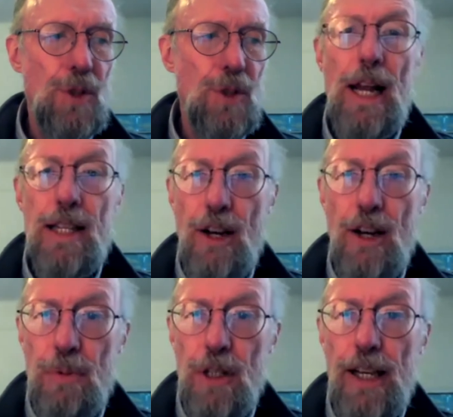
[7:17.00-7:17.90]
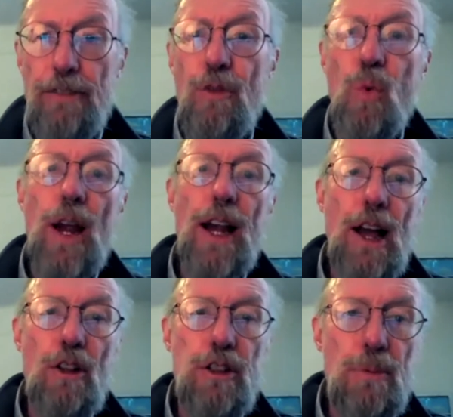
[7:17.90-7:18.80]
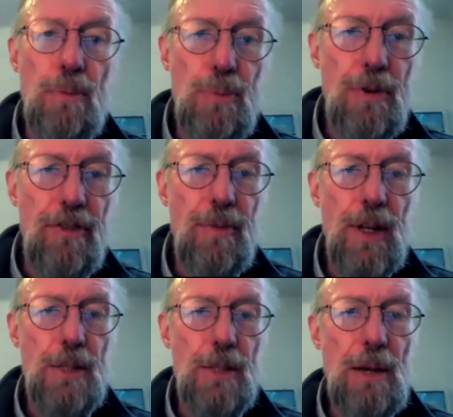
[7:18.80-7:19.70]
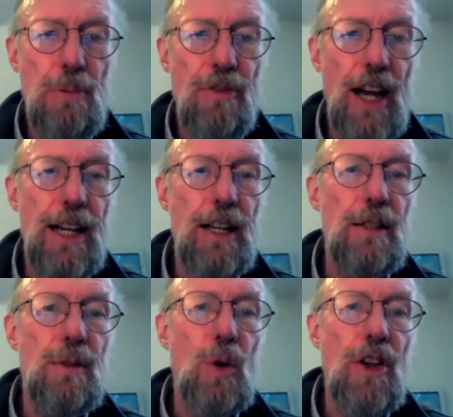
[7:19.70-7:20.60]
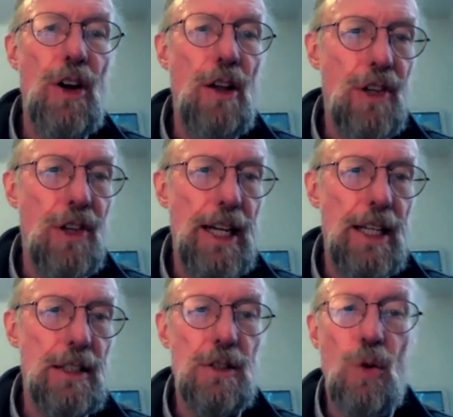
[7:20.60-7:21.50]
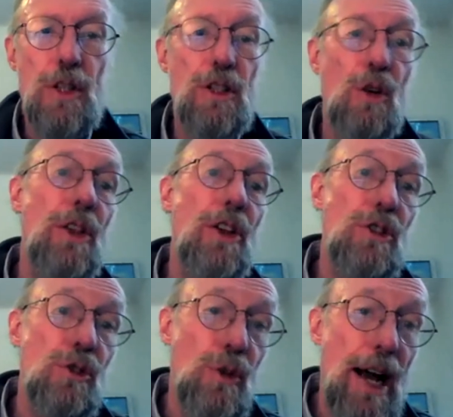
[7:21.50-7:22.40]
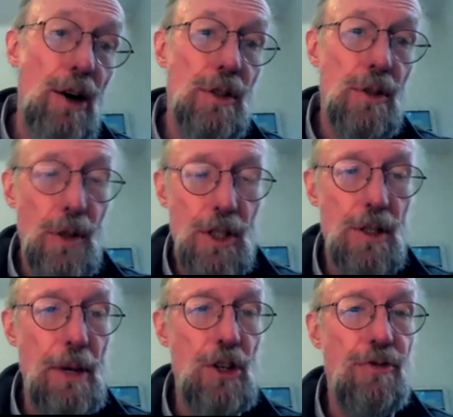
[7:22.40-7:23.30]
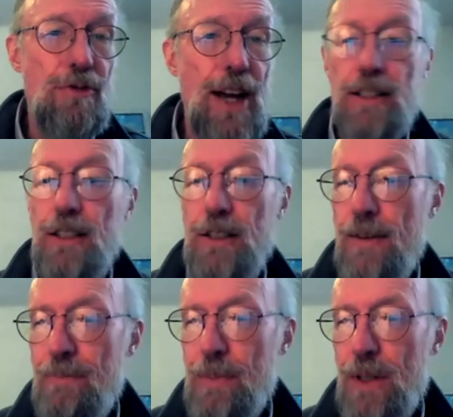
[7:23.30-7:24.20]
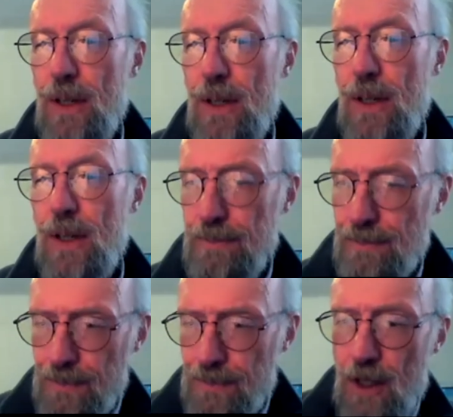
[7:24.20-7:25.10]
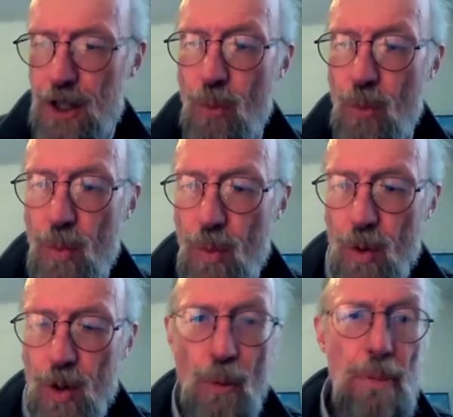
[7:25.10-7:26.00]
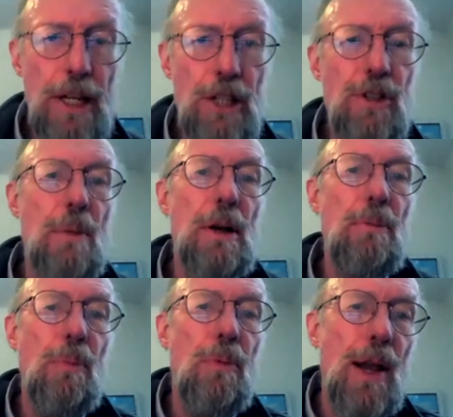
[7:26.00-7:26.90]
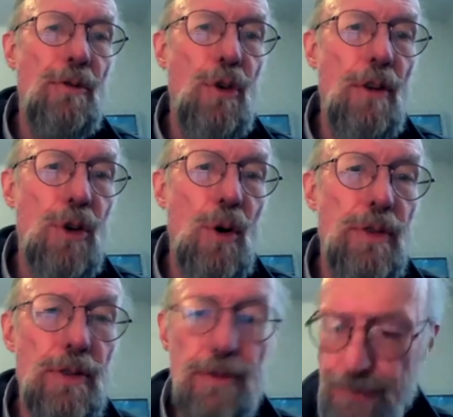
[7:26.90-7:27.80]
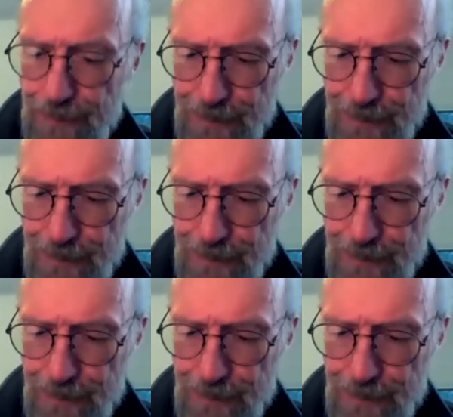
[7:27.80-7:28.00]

humanitarian relief, of where health is being provided, where there are health clinics, also where there's drought, which is a major factor. So Global Ministries have been involved for over